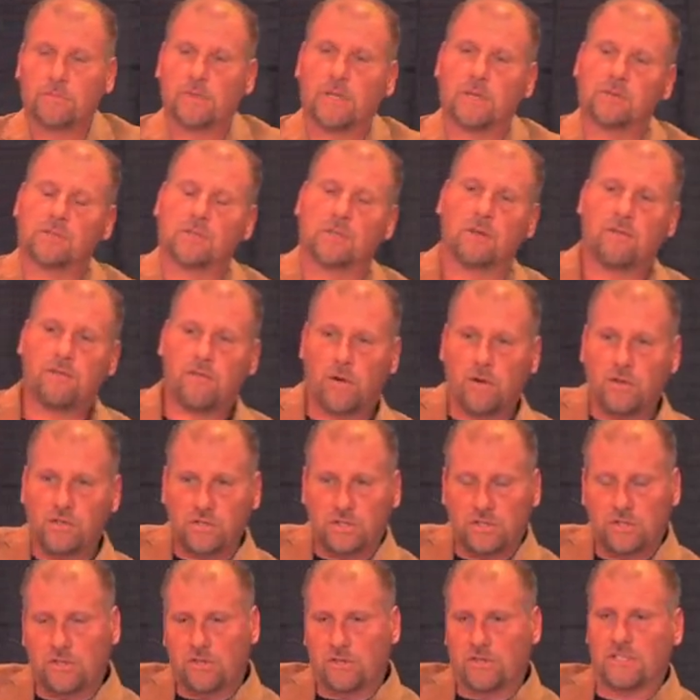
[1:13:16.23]
There's an
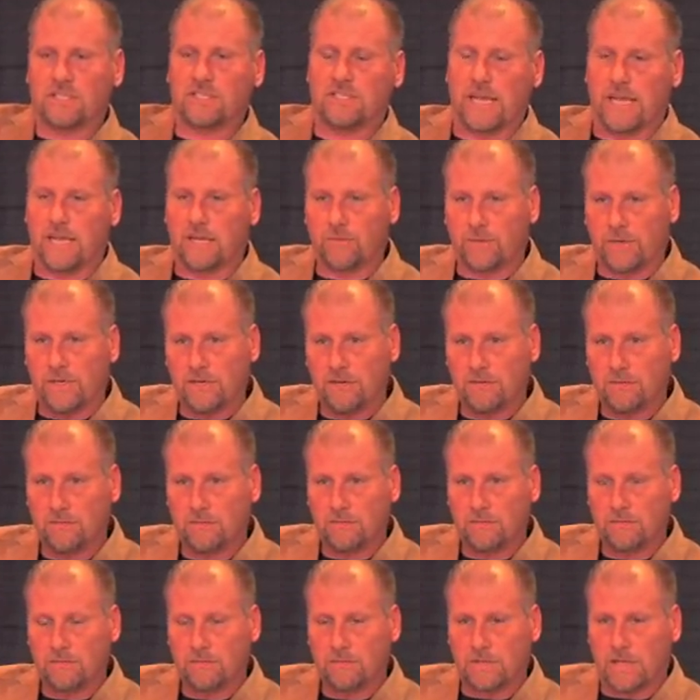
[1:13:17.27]
aversion to the sacred.
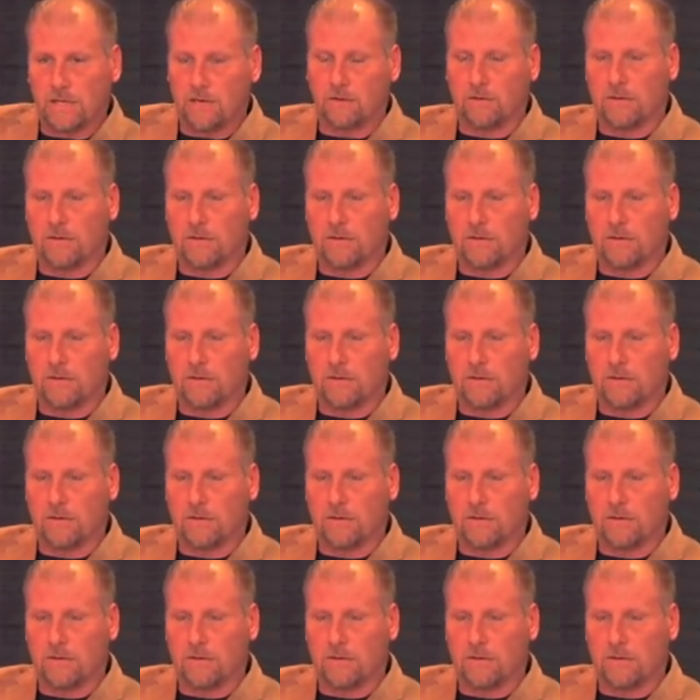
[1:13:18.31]
They